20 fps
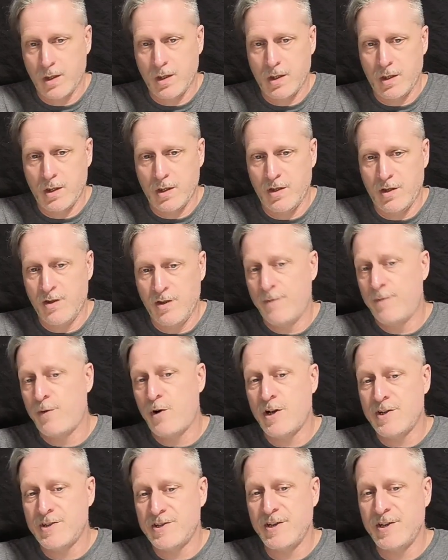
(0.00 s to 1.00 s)
The
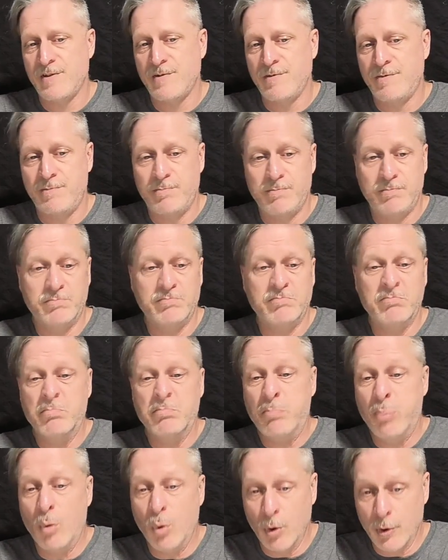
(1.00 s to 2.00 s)
frost elf
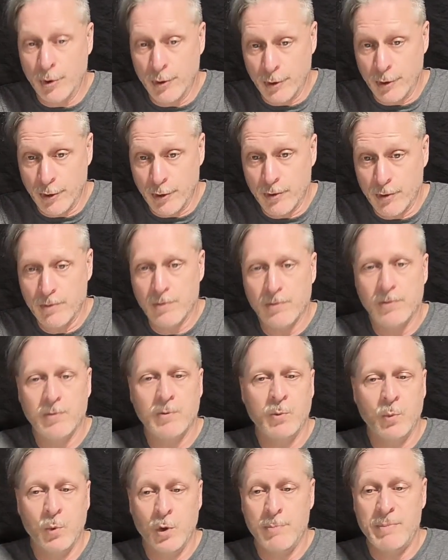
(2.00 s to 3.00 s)
border
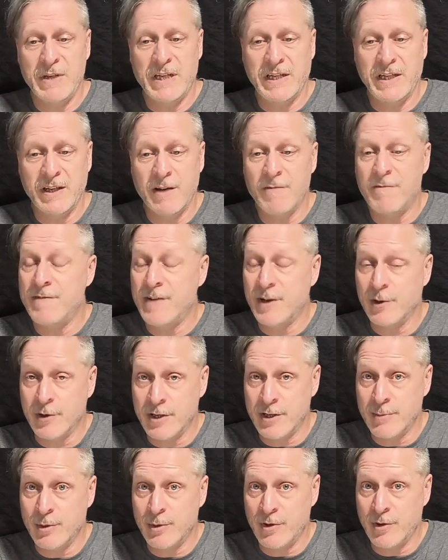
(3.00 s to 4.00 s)
would be a
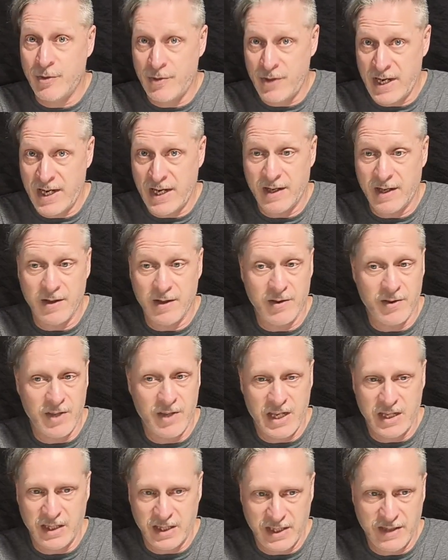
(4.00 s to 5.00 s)
variable thing. They
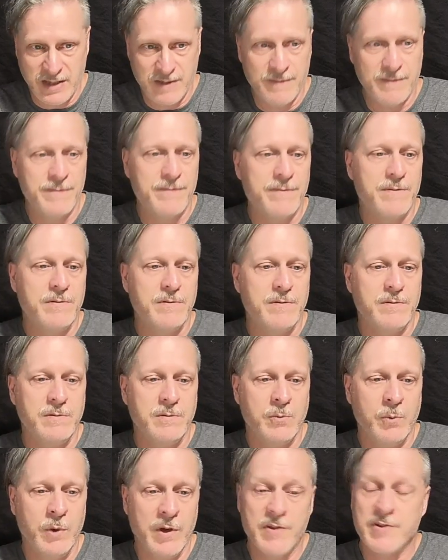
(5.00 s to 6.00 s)
live
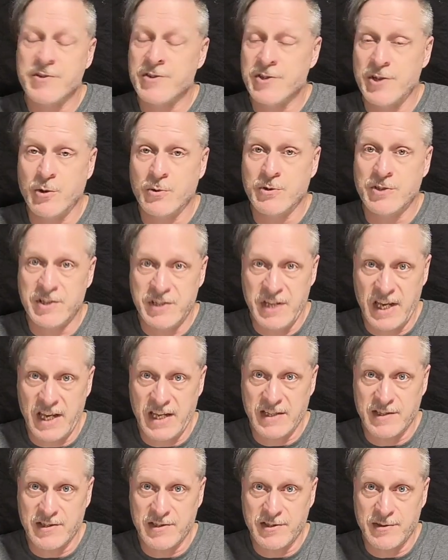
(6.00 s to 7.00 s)
where the snow
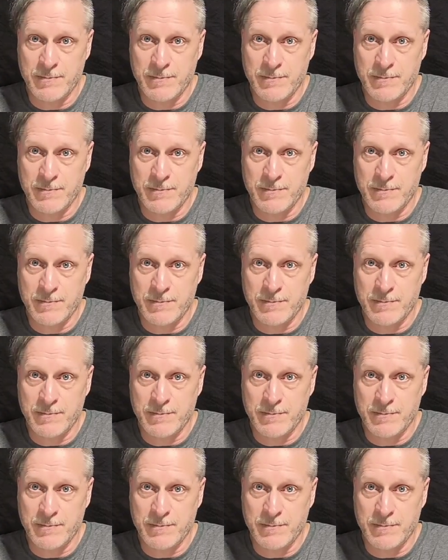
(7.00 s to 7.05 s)
stays,